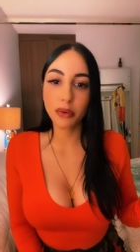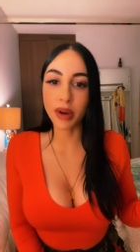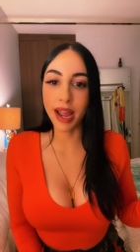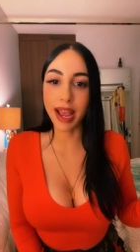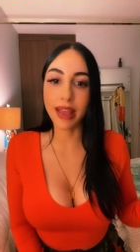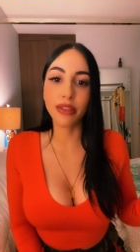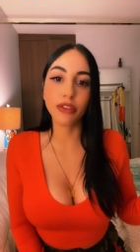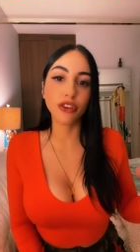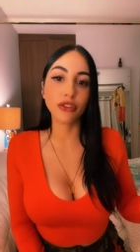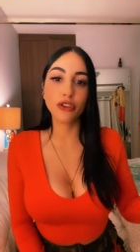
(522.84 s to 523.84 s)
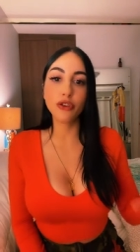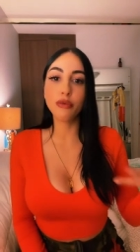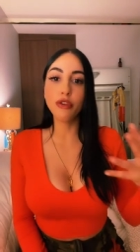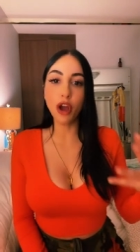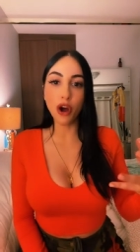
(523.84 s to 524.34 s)
right? And just, you
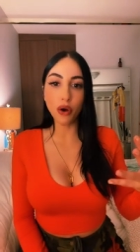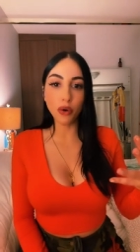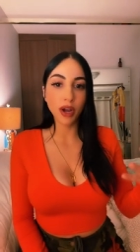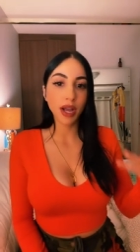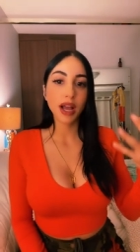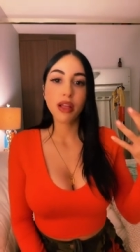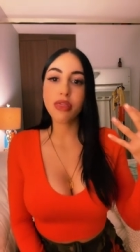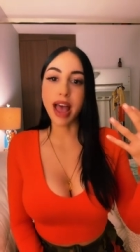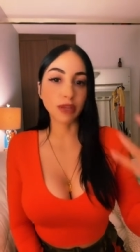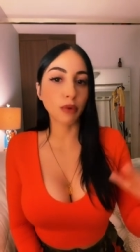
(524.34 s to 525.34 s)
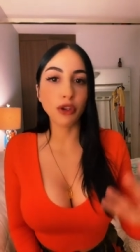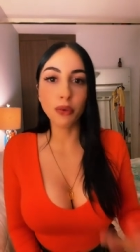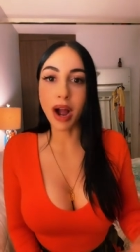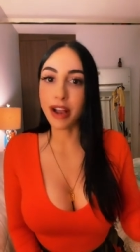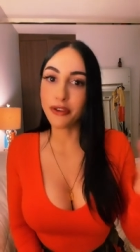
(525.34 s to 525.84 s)
know, that's what
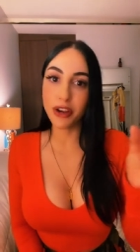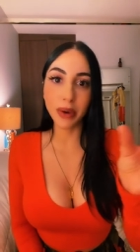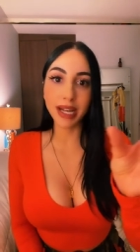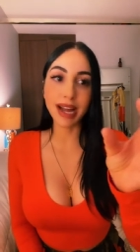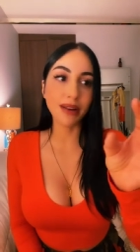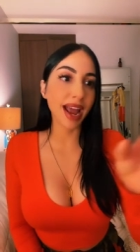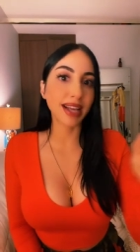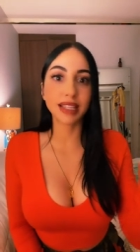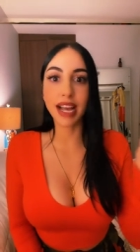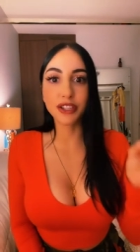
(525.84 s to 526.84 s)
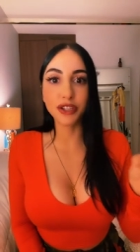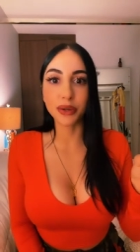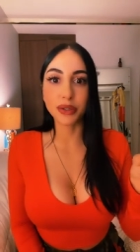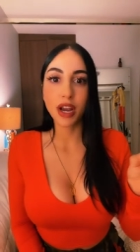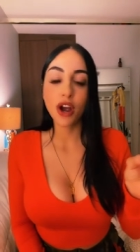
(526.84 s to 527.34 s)
you want. You can write down has
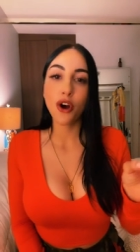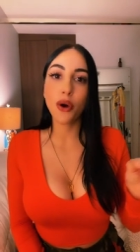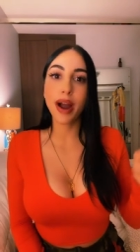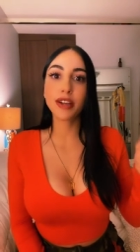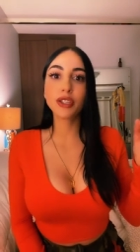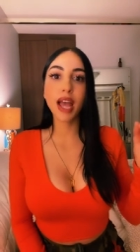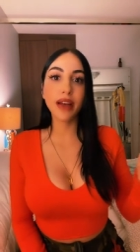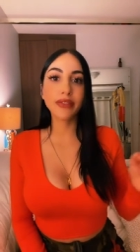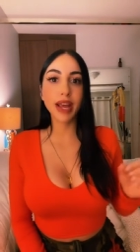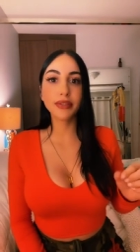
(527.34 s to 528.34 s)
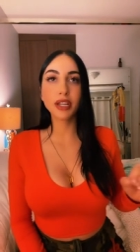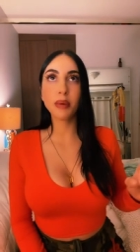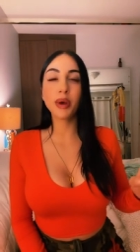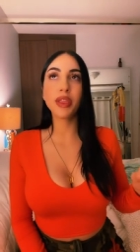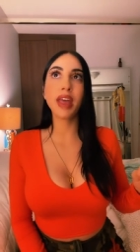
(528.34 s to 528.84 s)
tattoos. Or I just have to have
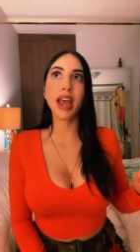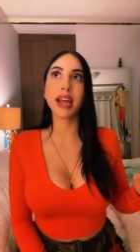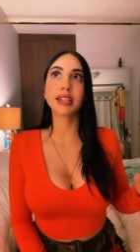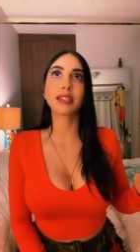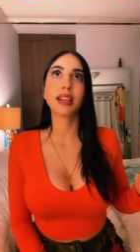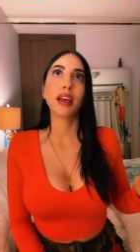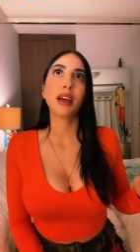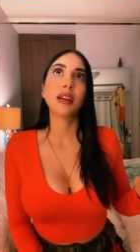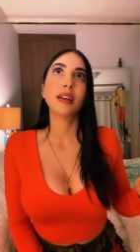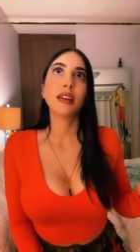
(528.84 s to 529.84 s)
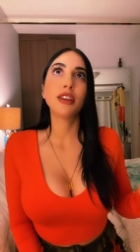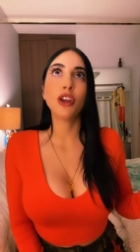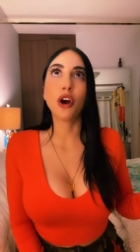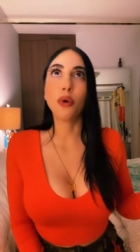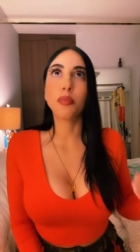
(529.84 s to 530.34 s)
someone that's, you
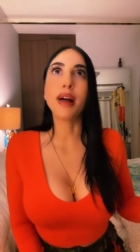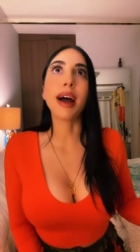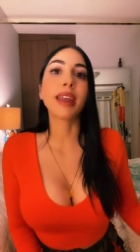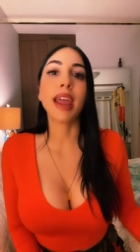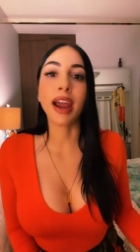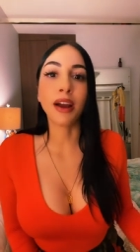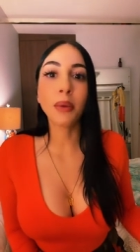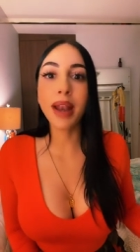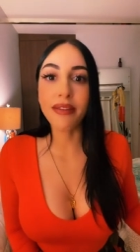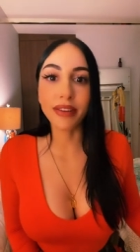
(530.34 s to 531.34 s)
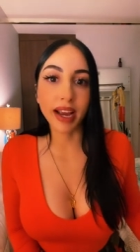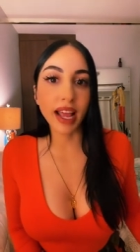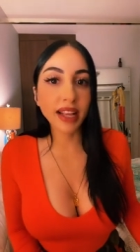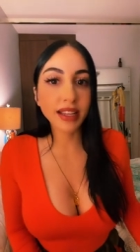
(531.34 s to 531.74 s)
know, blonde hair, whatever.